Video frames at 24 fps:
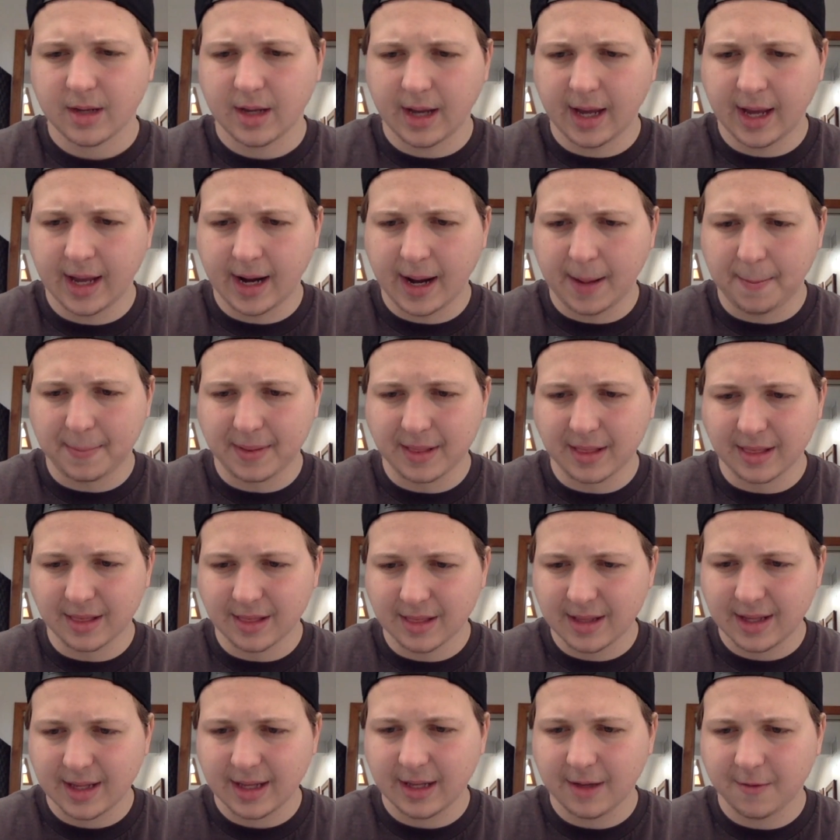and I
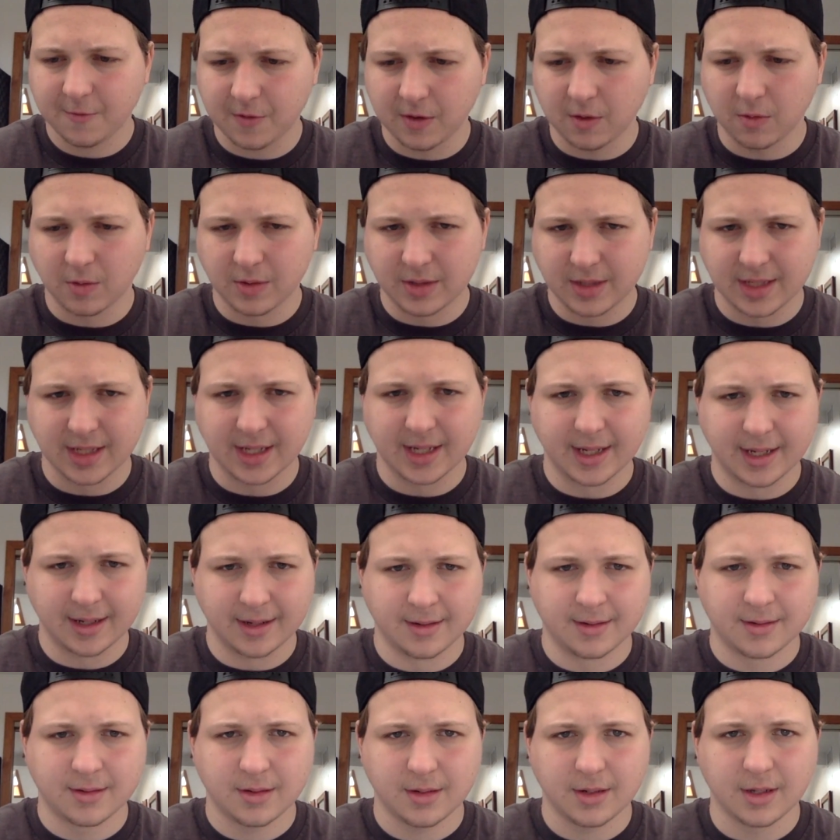believe it was
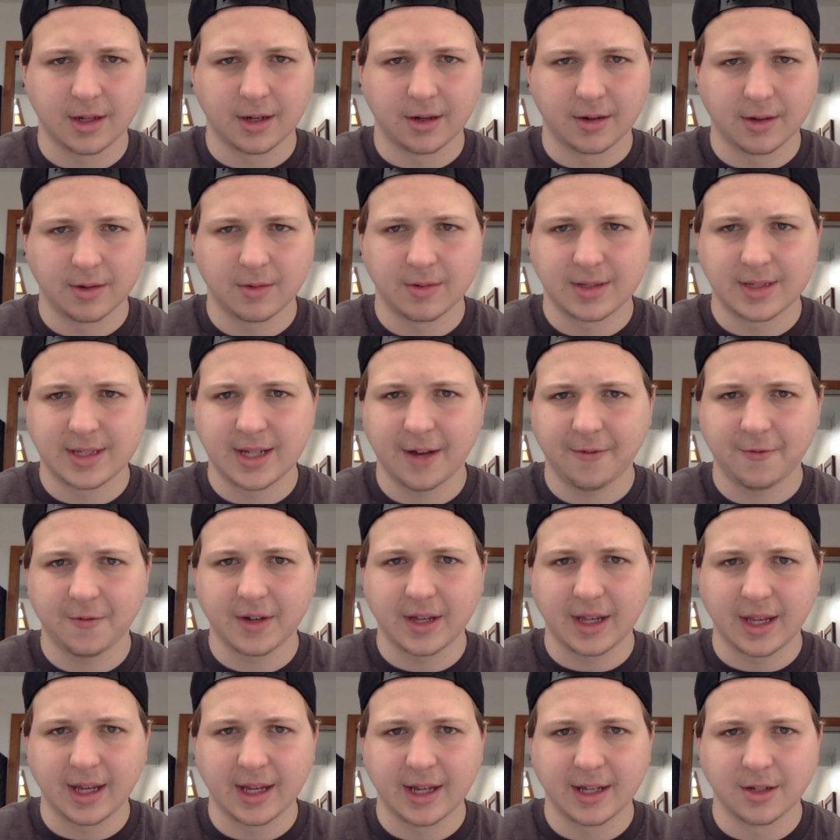
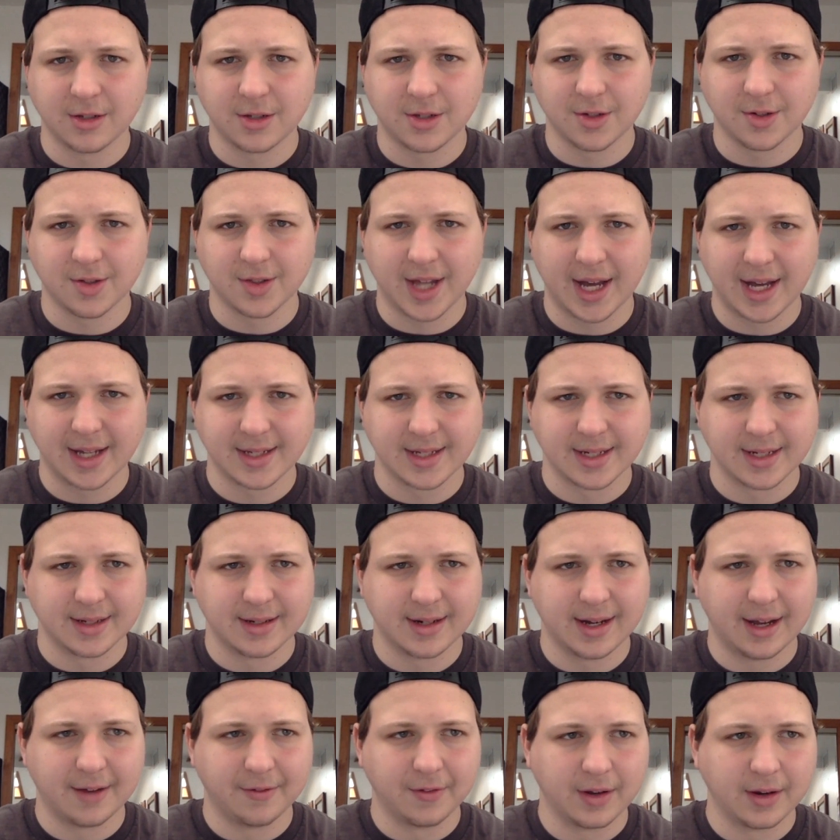definitely in
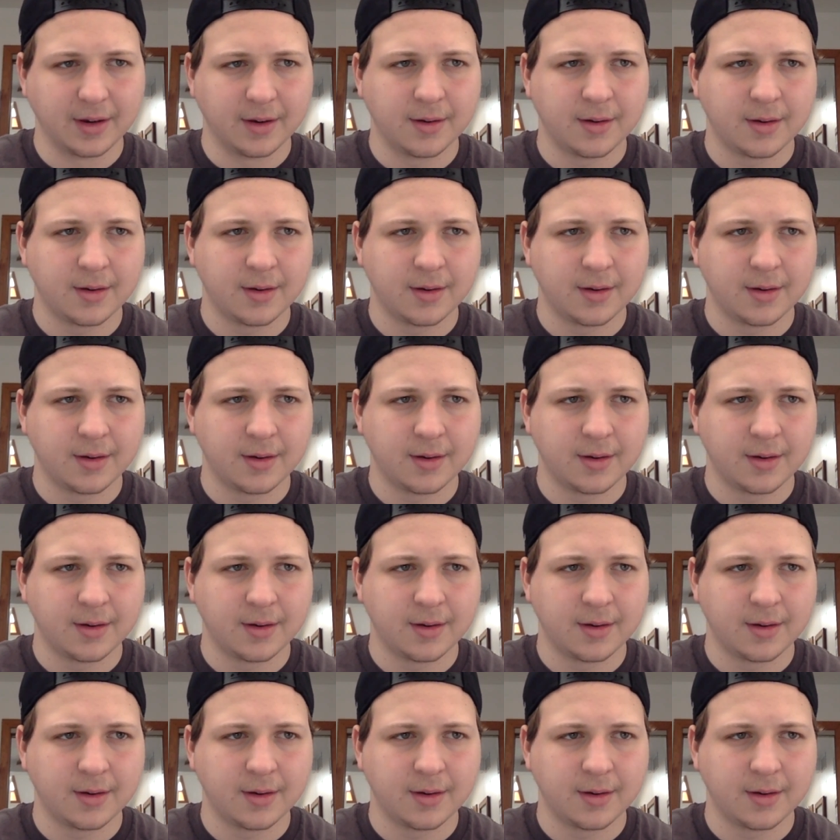2011.